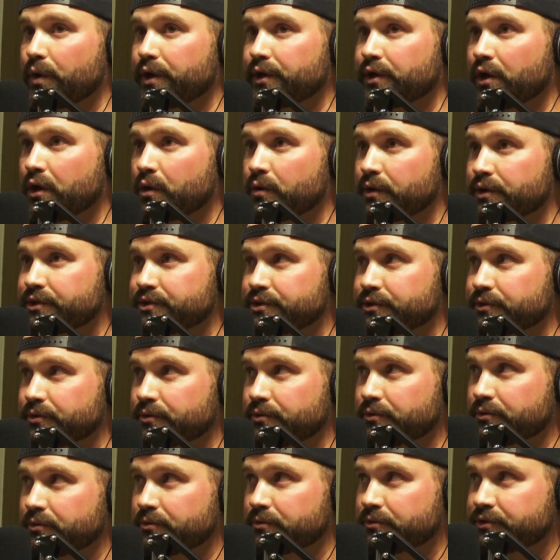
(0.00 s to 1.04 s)
we know what
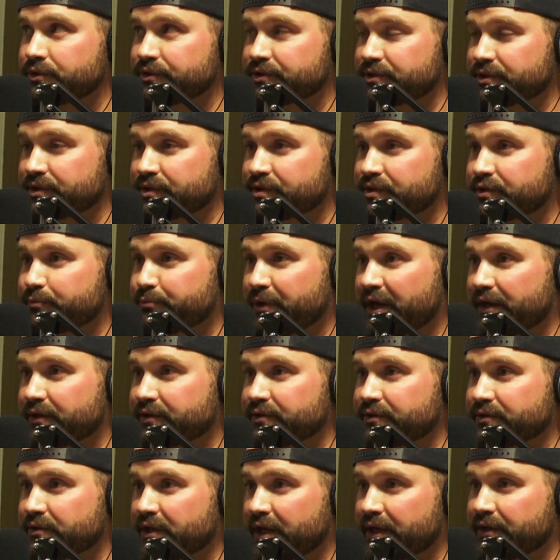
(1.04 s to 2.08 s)
to just
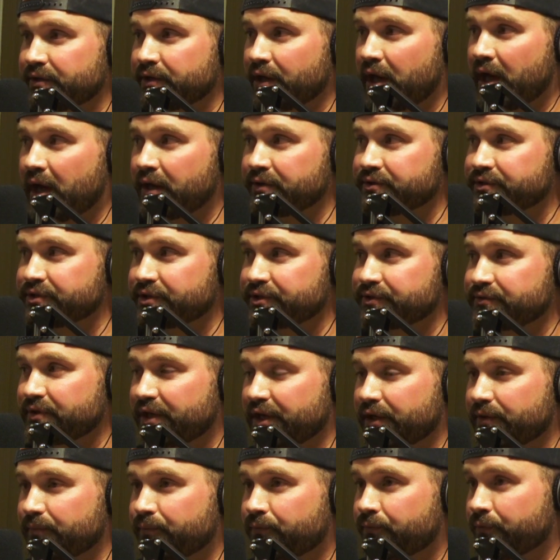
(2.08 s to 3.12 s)
expect, like not just
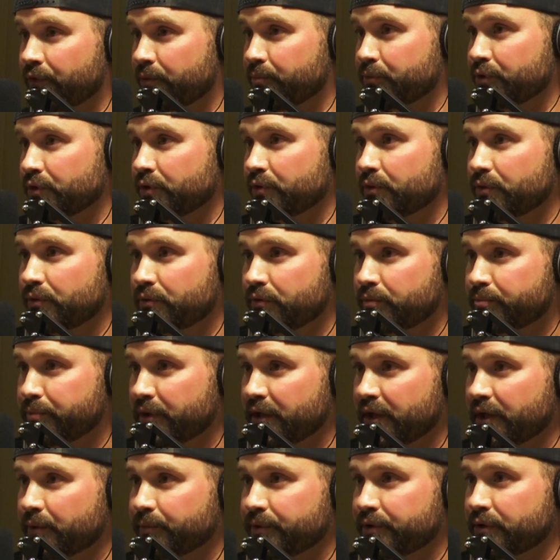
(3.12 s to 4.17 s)
like from you,
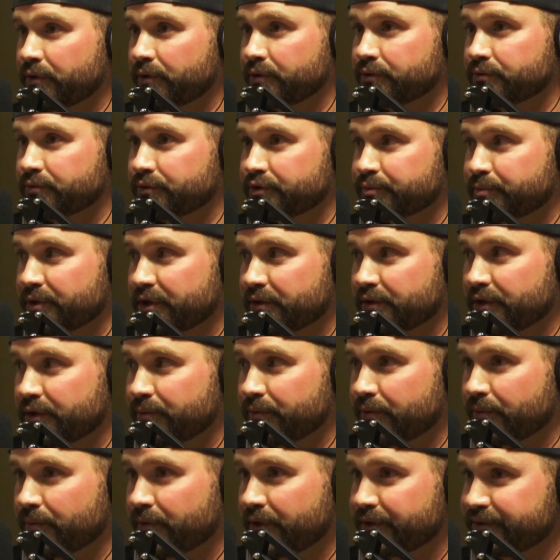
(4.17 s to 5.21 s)
but like we know what to expect, like
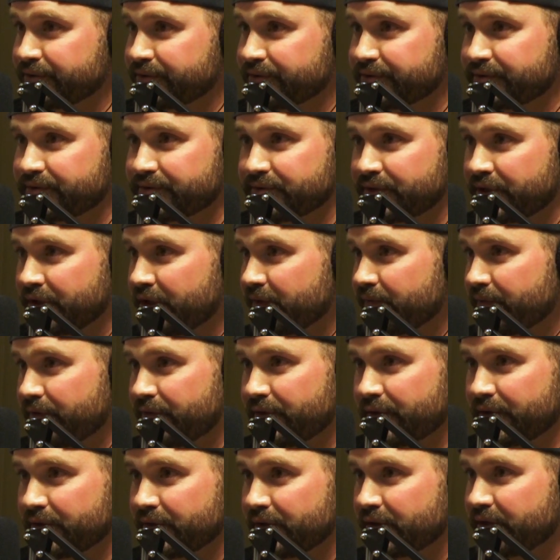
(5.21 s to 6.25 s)
with races and
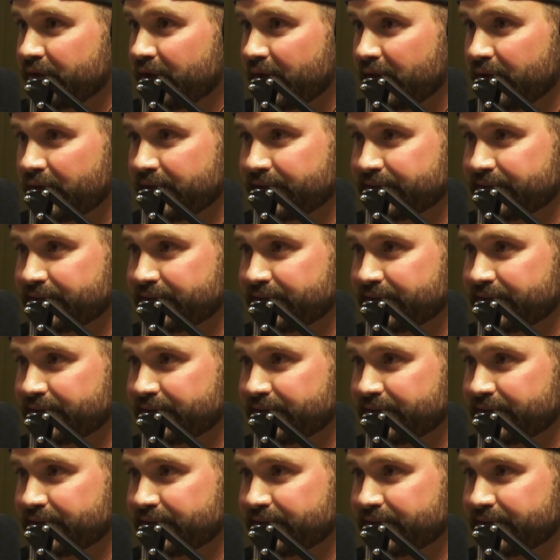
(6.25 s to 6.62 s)
everything like that.